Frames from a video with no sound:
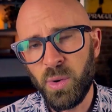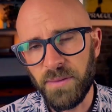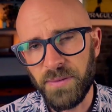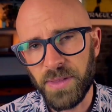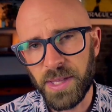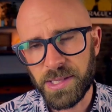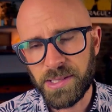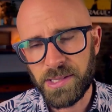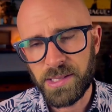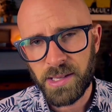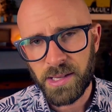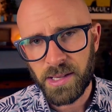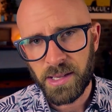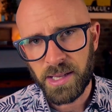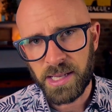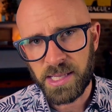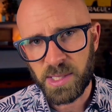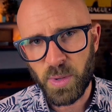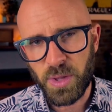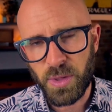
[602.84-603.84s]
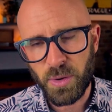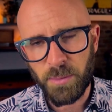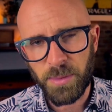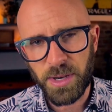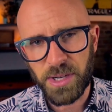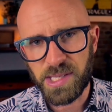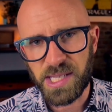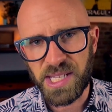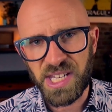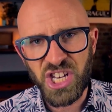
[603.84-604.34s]
of this is with
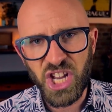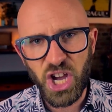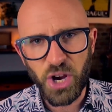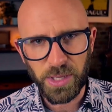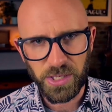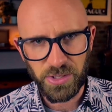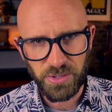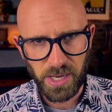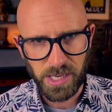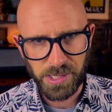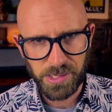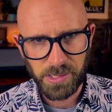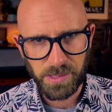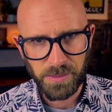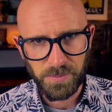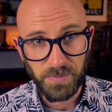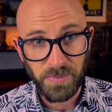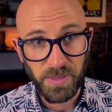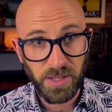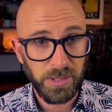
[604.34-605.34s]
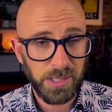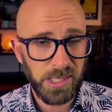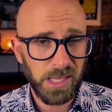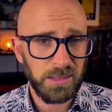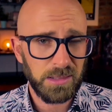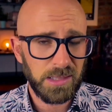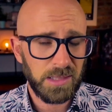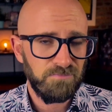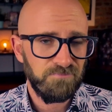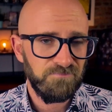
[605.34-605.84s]
almost no interest. The
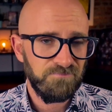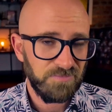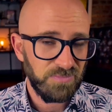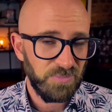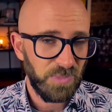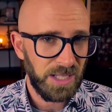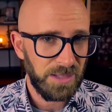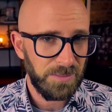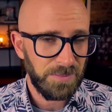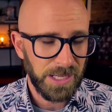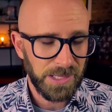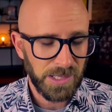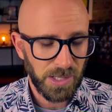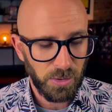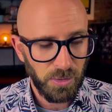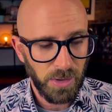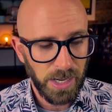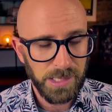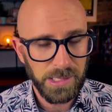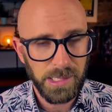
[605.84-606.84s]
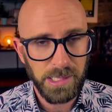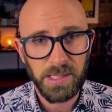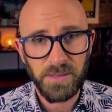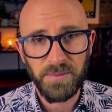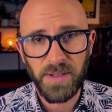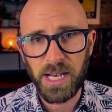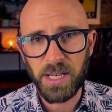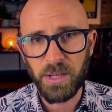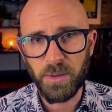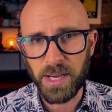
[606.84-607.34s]
result? Well, that's a crazy
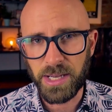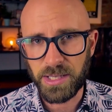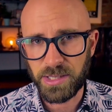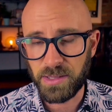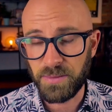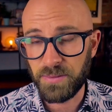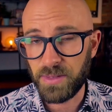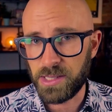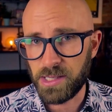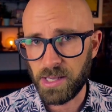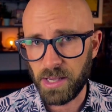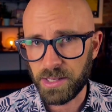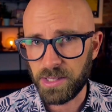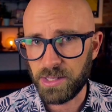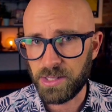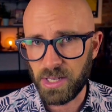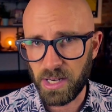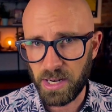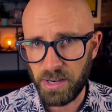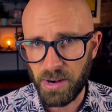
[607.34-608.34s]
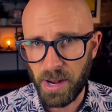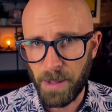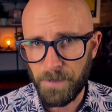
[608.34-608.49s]
devaluation of the Turkish lira.